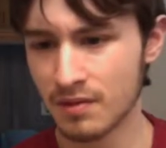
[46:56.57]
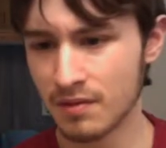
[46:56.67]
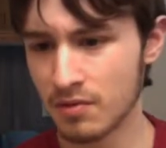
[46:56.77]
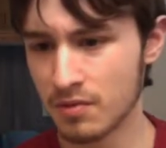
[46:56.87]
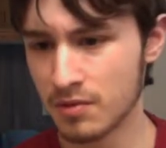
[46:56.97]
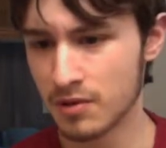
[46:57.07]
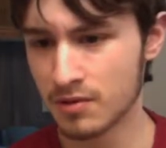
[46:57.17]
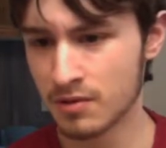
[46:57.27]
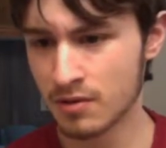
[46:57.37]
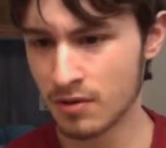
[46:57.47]
I'm going to be.
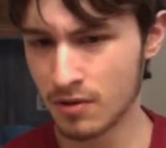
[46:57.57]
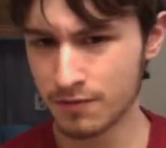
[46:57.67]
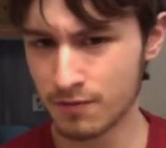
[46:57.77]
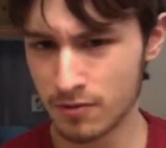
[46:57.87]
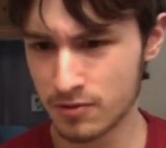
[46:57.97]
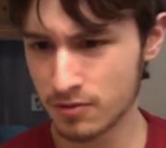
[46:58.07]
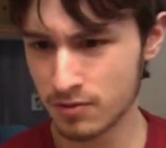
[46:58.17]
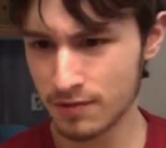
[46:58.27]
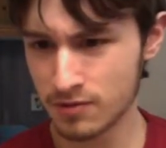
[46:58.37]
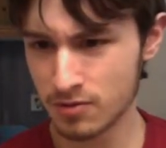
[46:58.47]
Oh, Forrest, you're
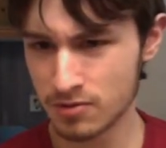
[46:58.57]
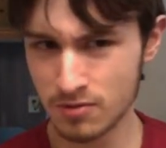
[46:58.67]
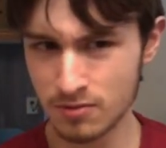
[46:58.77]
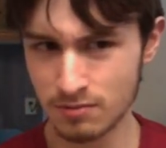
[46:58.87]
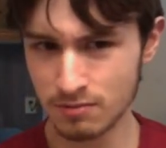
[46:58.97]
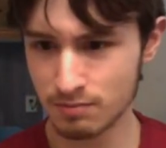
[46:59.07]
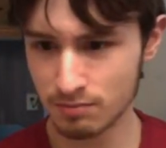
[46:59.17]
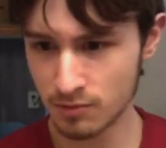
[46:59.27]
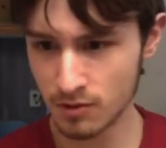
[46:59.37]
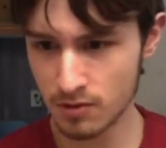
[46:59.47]
leaving so soon?
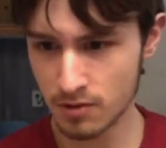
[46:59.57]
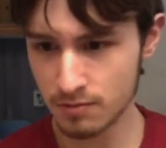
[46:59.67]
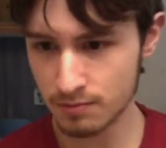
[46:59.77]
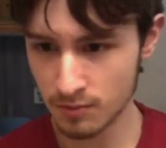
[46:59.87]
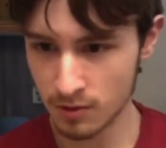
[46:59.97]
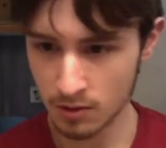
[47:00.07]
All right.